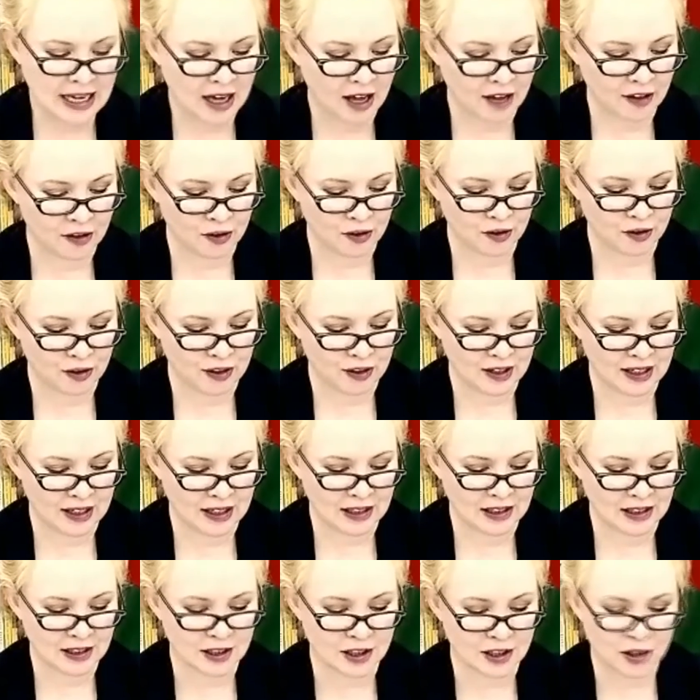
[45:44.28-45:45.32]
other
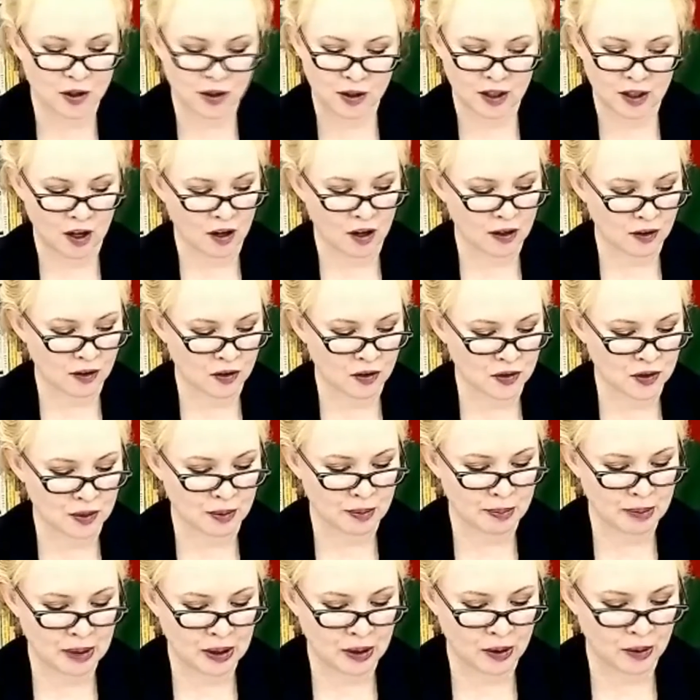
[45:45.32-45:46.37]
things, 30 articles in
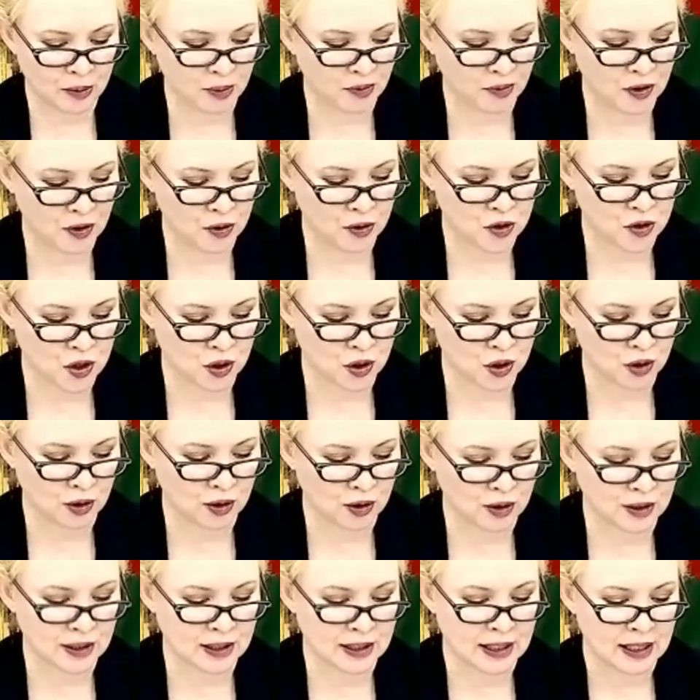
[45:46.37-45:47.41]
peer-reviewed
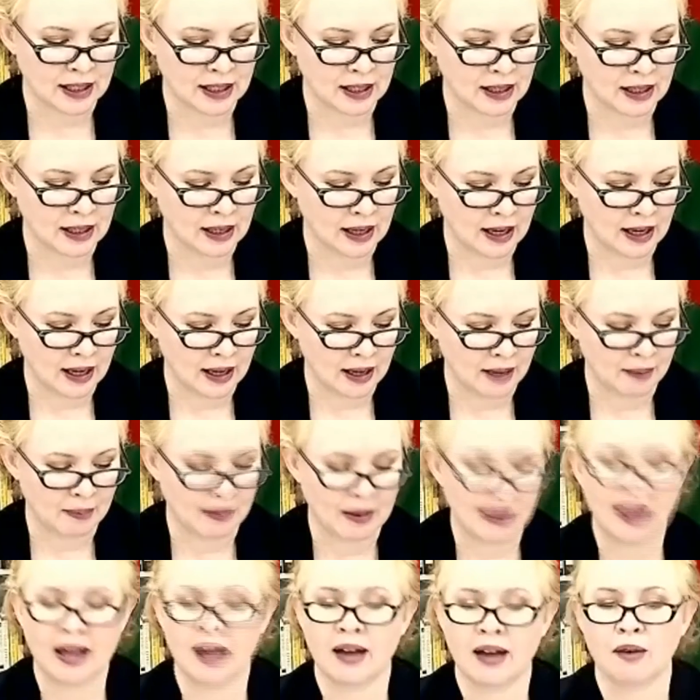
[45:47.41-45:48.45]
journals.
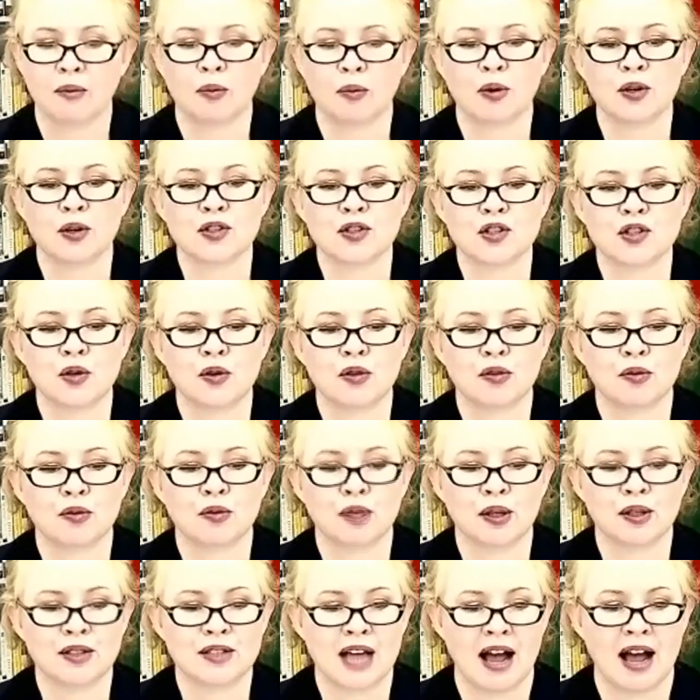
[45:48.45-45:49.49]
And we're so thrilled
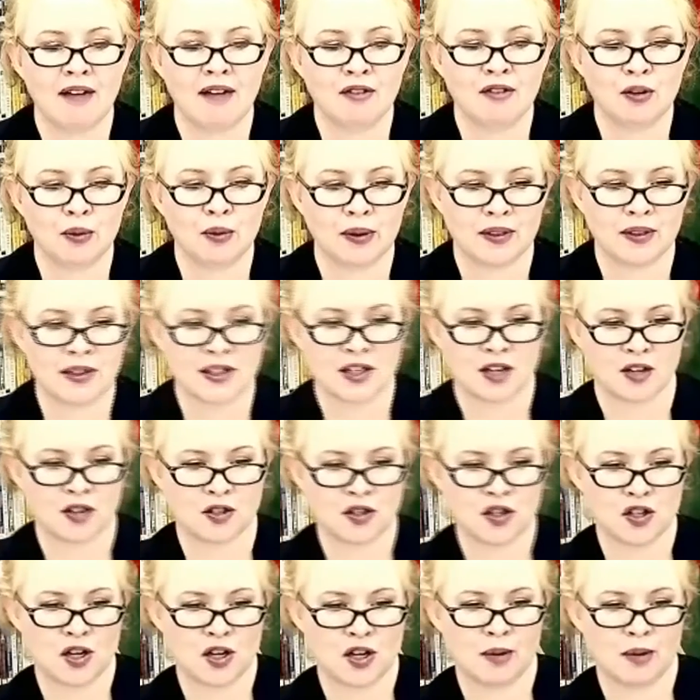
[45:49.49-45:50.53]
to have you with us, Dr.
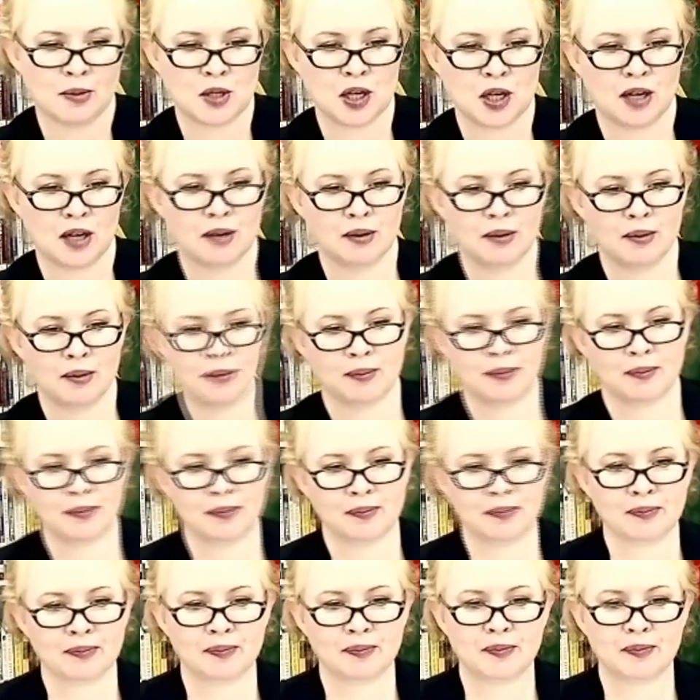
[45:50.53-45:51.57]
Shamsad.
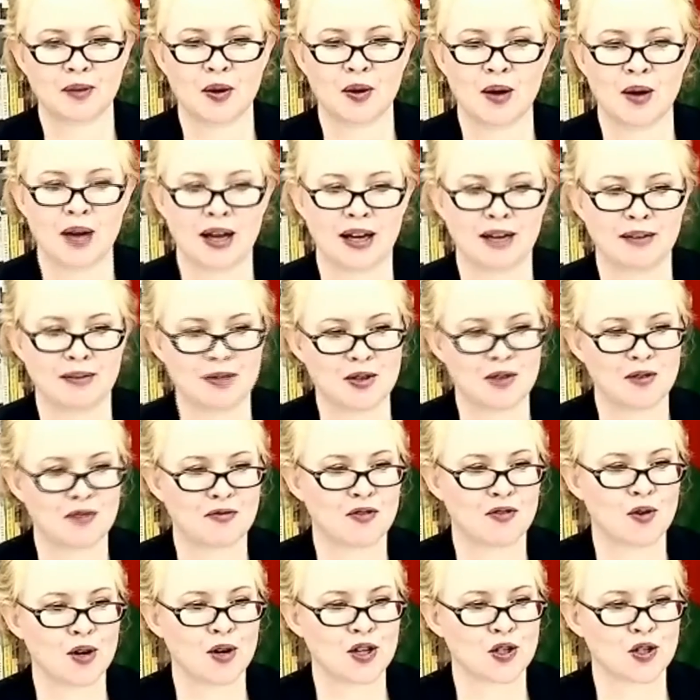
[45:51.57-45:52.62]
Go ahead, your
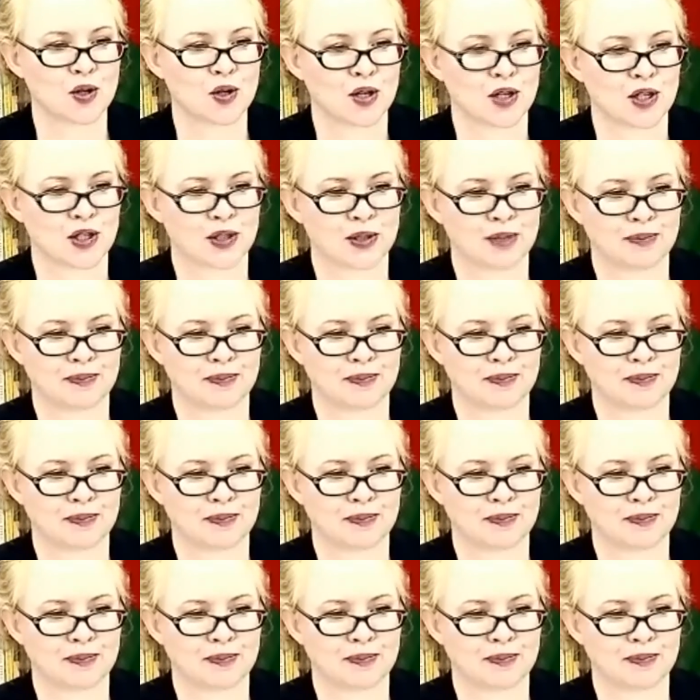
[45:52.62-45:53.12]
floor is yours.